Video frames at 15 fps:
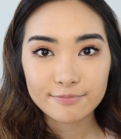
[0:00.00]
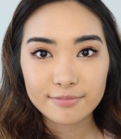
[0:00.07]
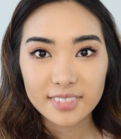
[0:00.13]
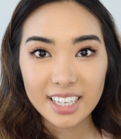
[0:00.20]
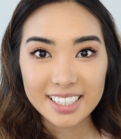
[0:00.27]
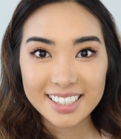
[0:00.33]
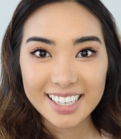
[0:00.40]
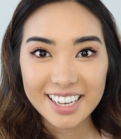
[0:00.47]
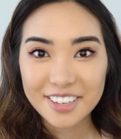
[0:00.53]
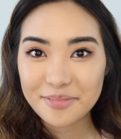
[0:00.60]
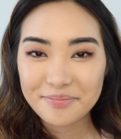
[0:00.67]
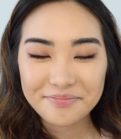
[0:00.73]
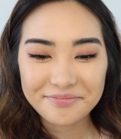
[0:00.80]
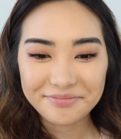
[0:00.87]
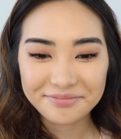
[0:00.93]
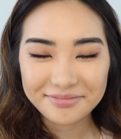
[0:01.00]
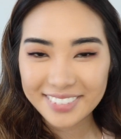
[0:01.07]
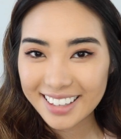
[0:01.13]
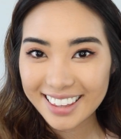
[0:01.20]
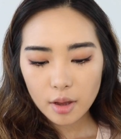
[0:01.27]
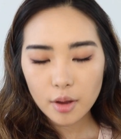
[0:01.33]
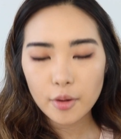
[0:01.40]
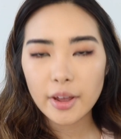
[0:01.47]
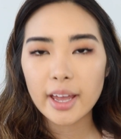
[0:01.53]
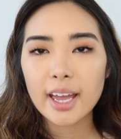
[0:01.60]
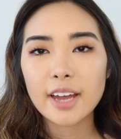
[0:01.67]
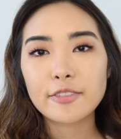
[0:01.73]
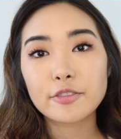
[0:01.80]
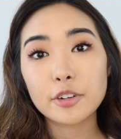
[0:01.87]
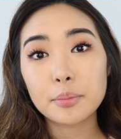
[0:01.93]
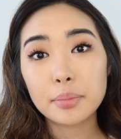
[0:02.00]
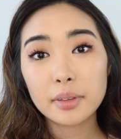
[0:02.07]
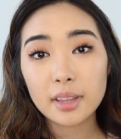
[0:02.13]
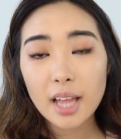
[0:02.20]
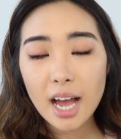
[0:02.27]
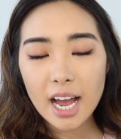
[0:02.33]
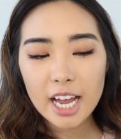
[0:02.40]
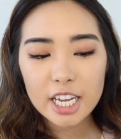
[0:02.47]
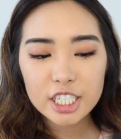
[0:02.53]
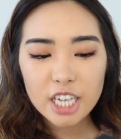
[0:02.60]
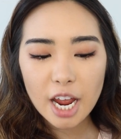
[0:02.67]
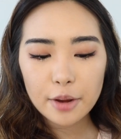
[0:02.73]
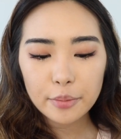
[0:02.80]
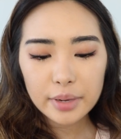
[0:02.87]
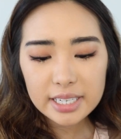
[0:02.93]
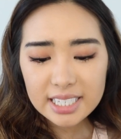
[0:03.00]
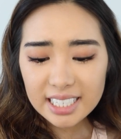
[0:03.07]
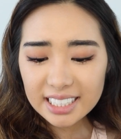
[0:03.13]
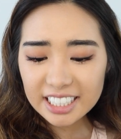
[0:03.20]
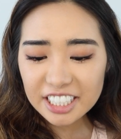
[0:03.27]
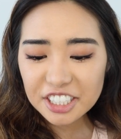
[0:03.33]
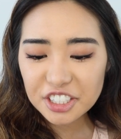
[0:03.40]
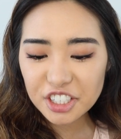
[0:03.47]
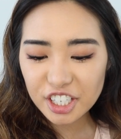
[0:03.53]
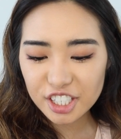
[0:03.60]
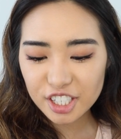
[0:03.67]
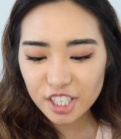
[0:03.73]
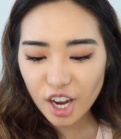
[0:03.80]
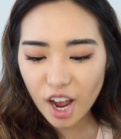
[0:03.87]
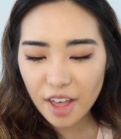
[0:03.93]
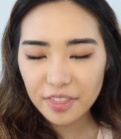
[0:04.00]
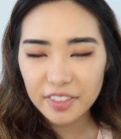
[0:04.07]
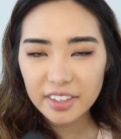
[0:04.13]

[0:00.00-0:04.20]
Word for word: That's it. Okay, and for blush, I recently just got